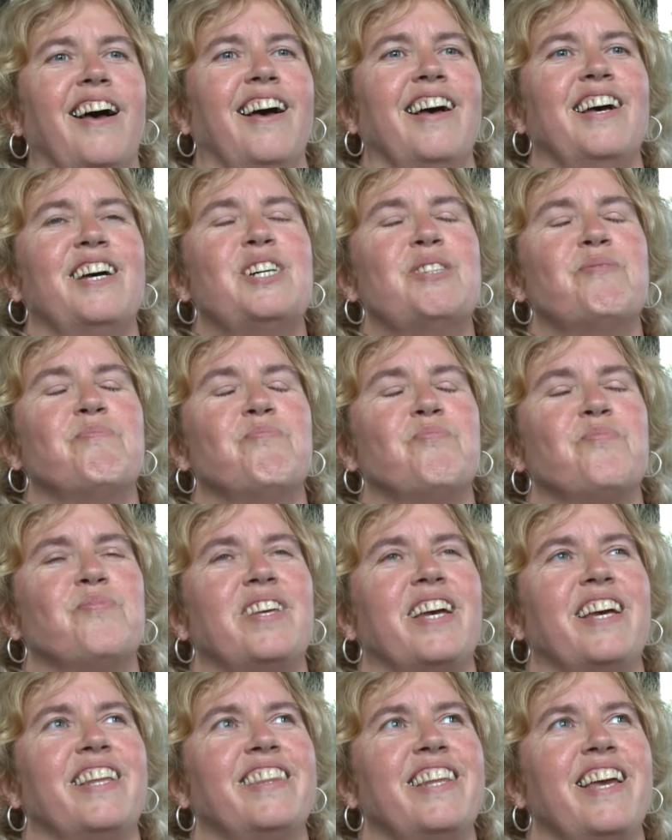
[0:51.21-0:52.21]

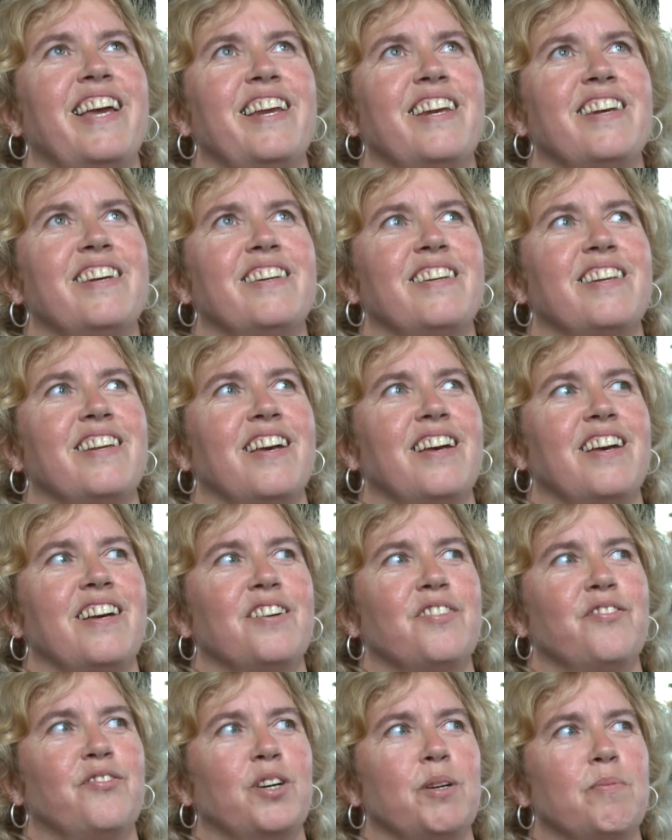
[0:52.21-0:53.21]
And then
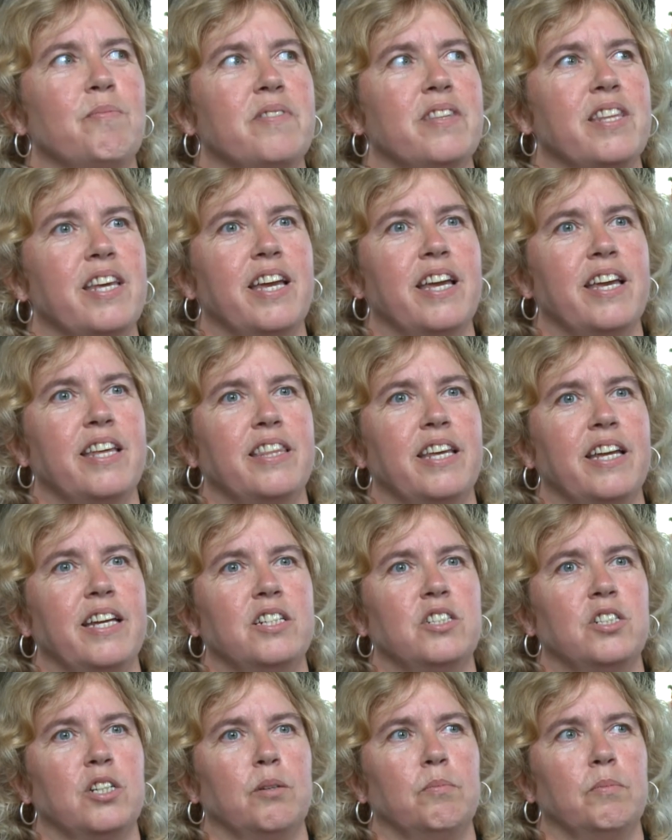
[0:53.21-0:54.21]
from there, they
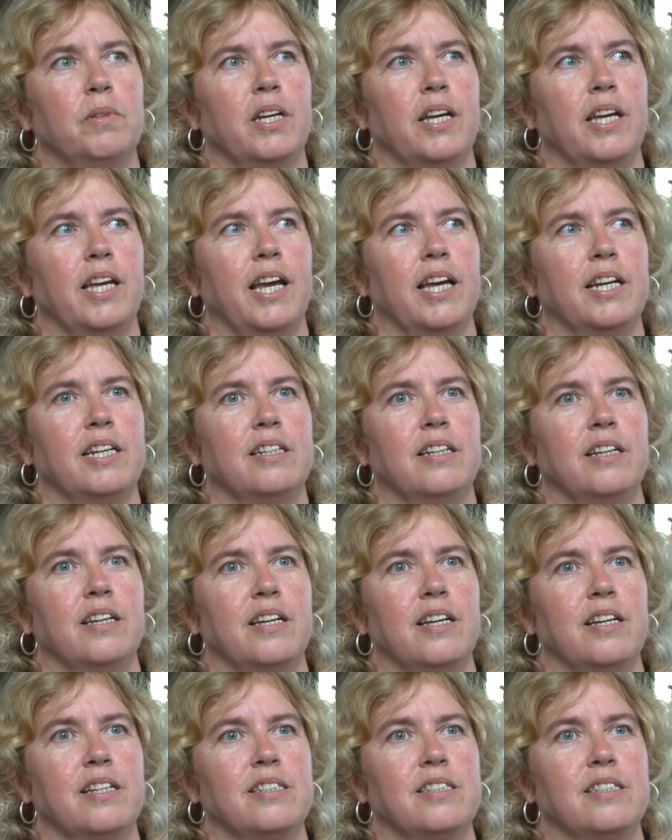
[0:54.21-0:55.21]
told me I had a
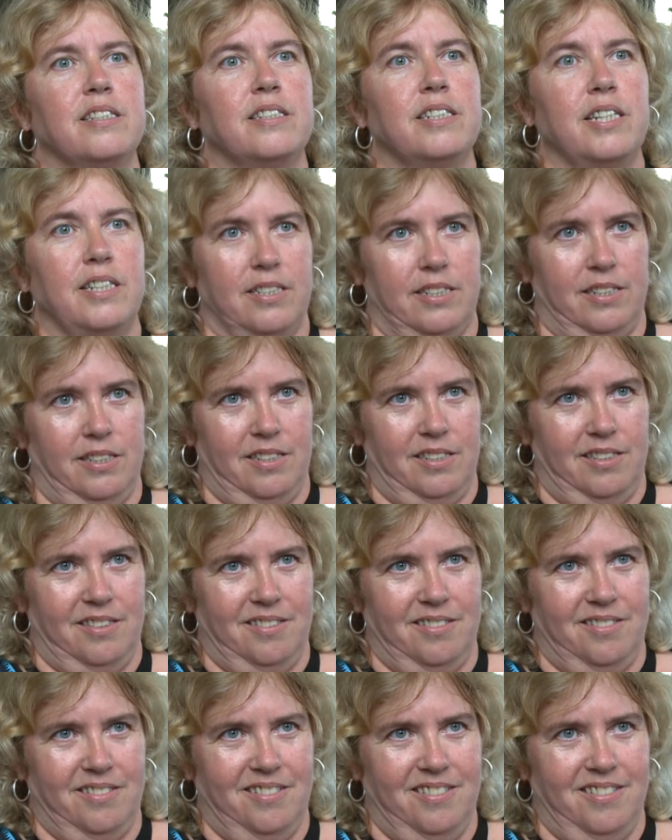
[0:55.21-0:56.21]
cyst,
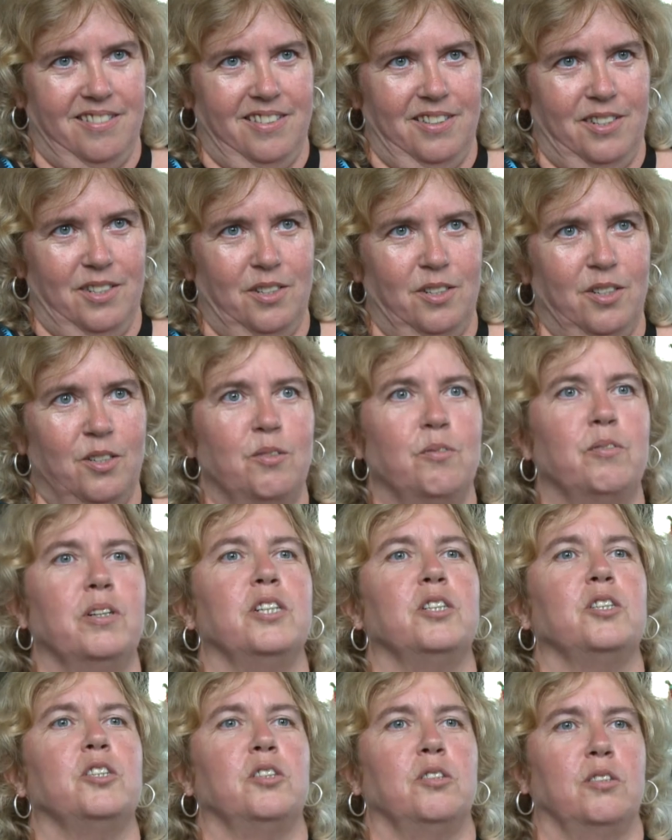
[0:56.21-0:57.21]

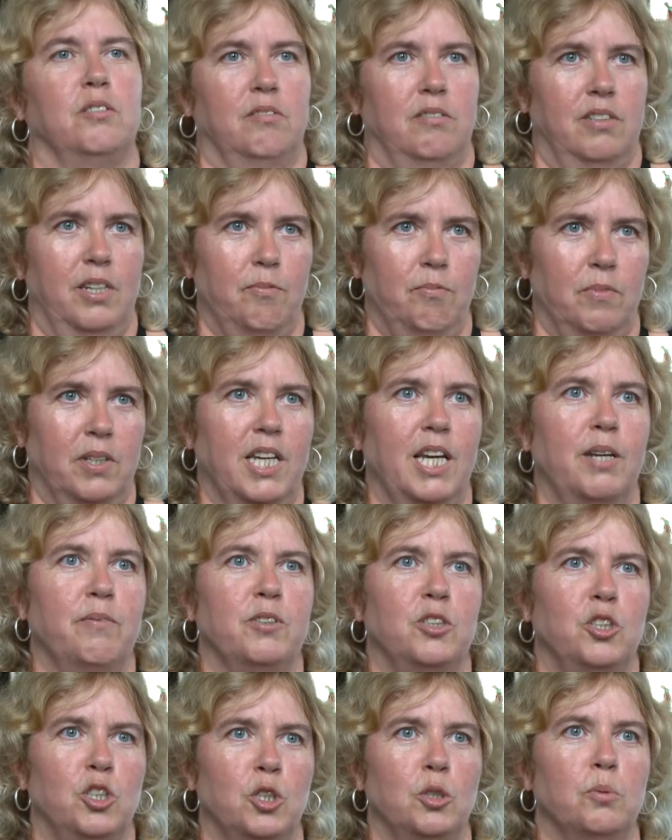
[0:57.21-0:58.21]
which then became
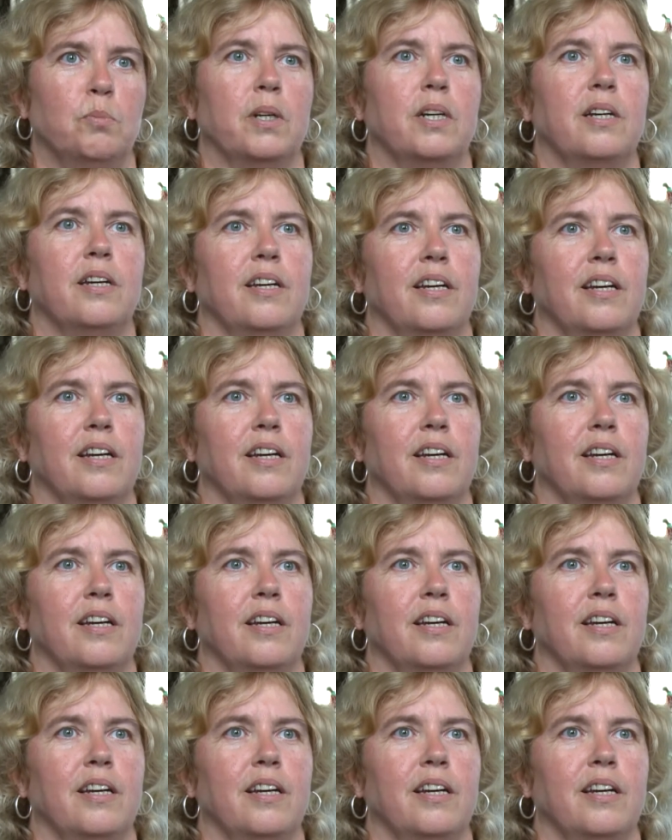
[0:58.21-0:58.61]
a tumour.